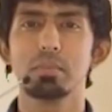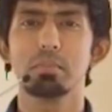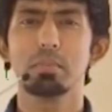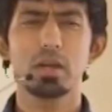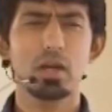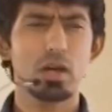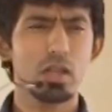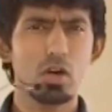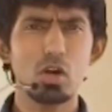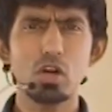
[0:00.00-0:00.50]

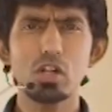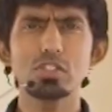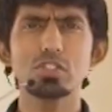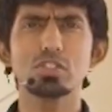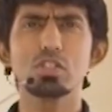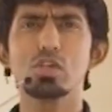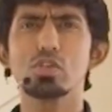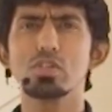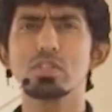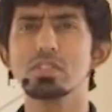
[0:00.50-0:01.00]
But are all
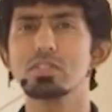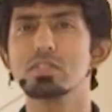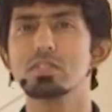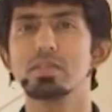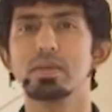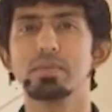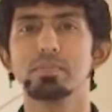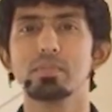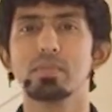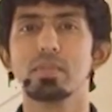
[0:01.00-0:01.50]
solutions the
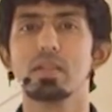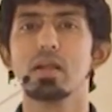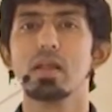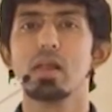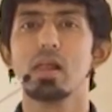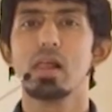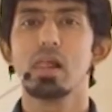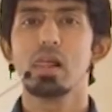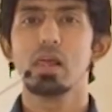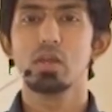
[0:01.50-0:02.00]
same?
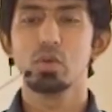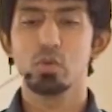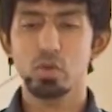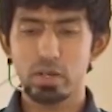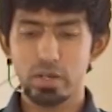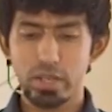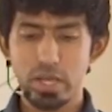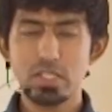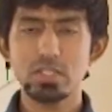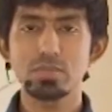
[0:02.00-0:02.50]
You
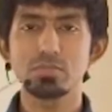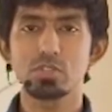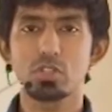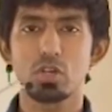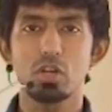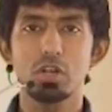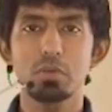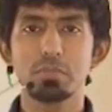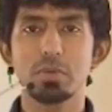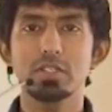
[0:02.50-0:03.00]
can take some
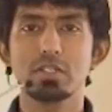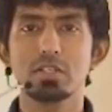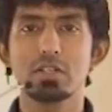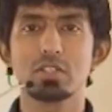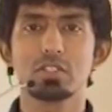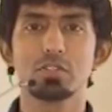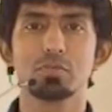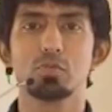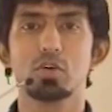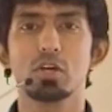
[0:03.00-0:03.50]
salt, mix it
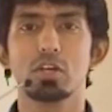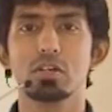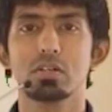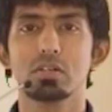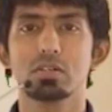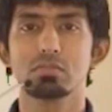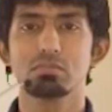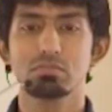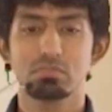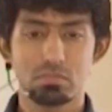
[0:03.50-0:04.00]
in some
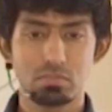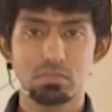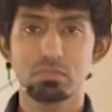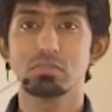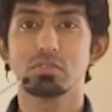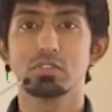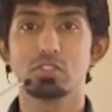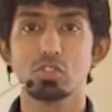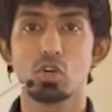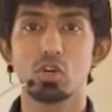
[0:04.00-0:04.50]
water,
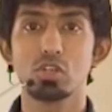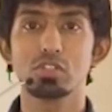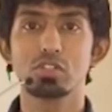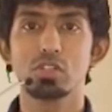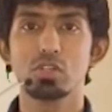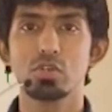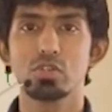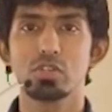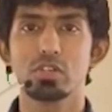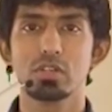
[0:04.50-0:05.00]
salt
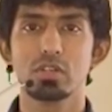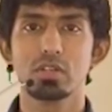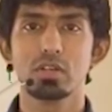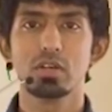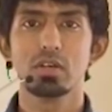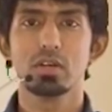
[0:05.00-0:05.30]
solution.